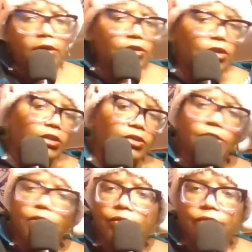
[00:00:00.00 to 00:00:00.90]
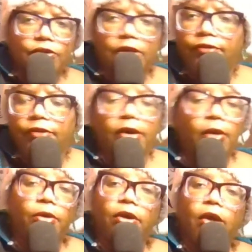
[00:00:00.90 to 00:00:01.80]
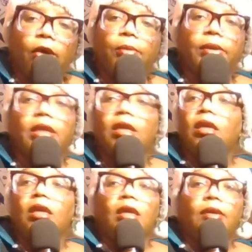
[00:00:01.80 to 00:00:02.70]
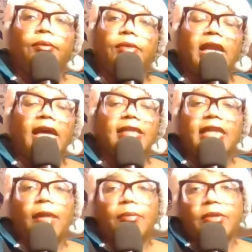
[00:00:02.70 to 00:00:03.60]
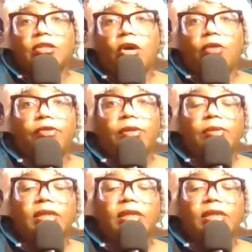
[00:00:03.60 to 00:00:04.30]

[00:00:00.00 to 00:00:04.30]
and done circles trying to figure out where to go, but it hasn't happened as often.